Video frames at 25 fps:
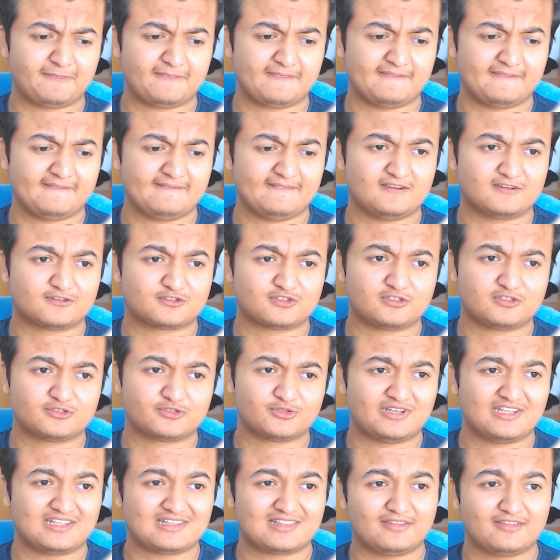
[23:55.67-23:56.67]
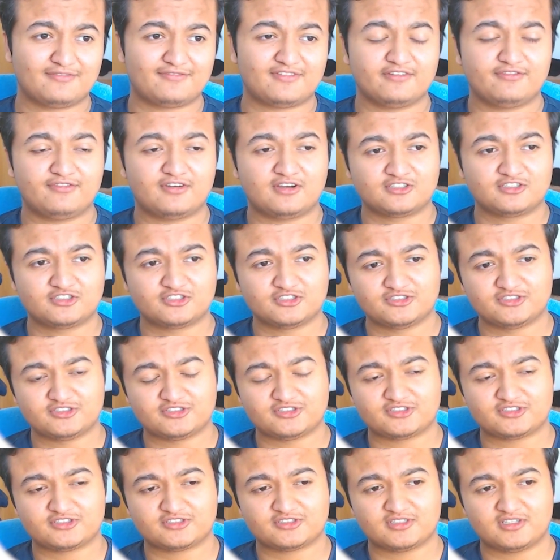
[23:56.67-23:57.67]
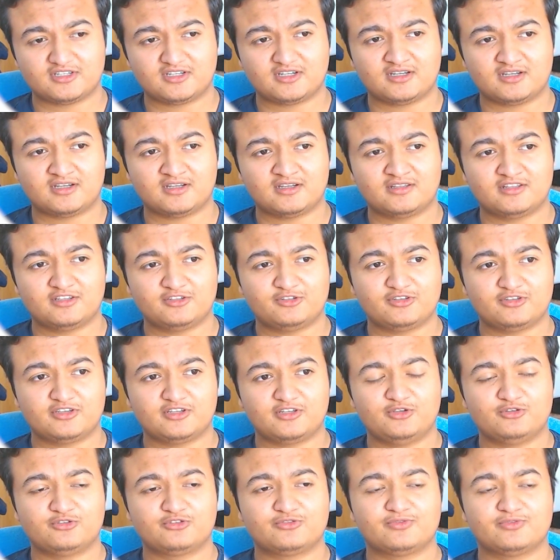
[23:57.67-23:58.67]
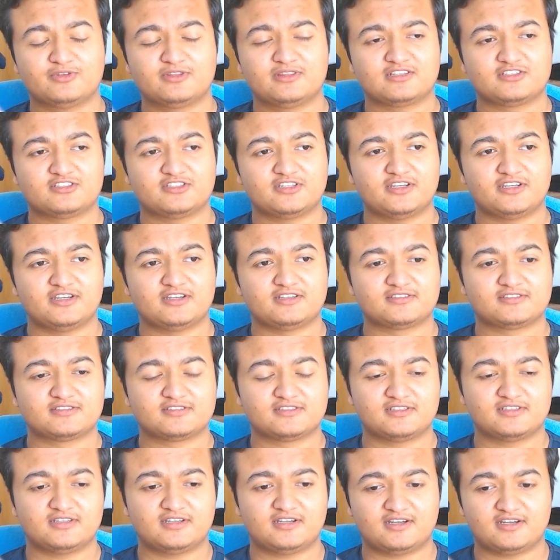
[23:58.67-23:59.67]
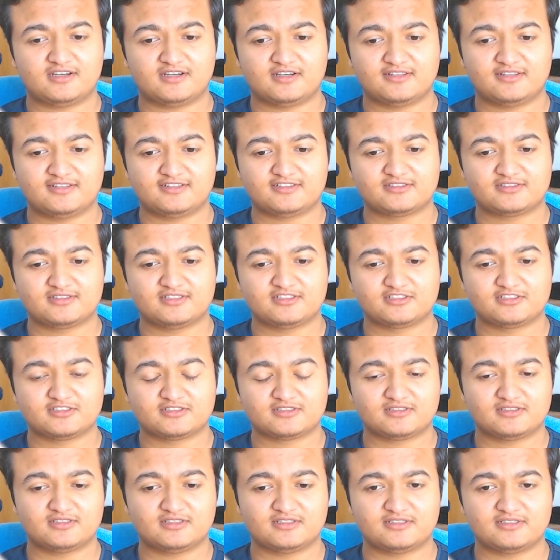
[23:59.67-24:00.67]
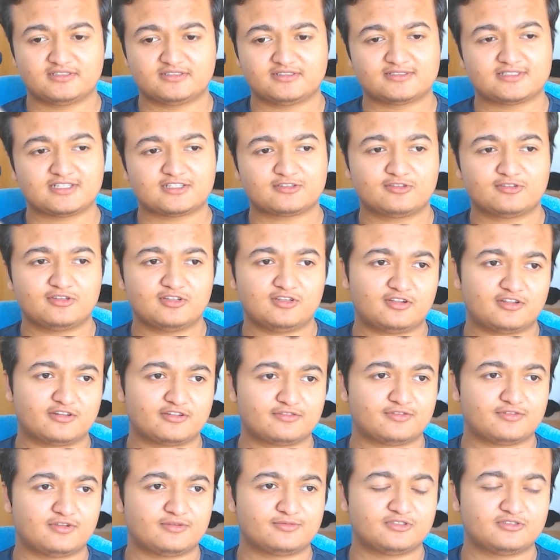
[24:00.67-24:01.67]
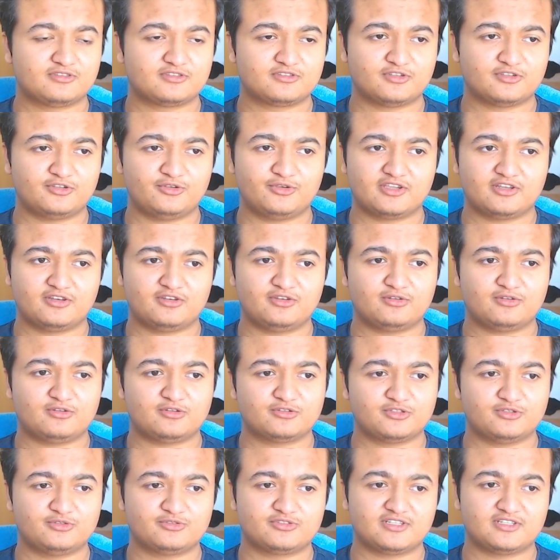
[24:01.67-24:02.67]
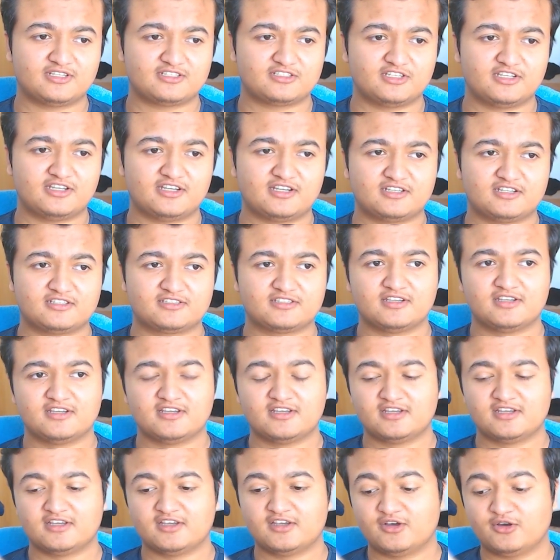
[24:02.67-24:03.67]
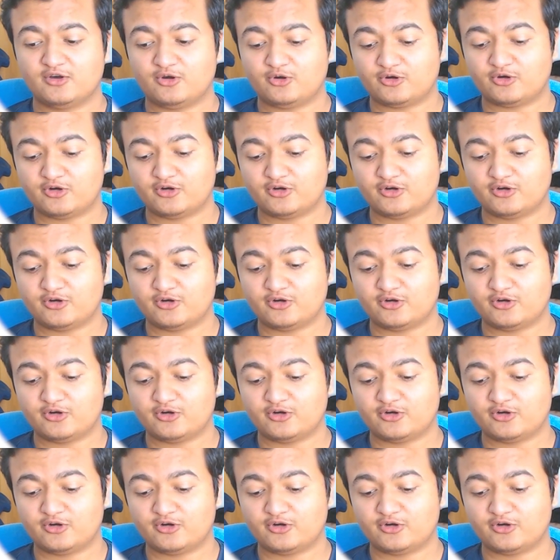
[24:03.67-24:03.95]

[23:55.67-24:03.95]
There's also Netlify functions that you can use with Next.js. There's actually a lot of options. So you can also use Next.js, or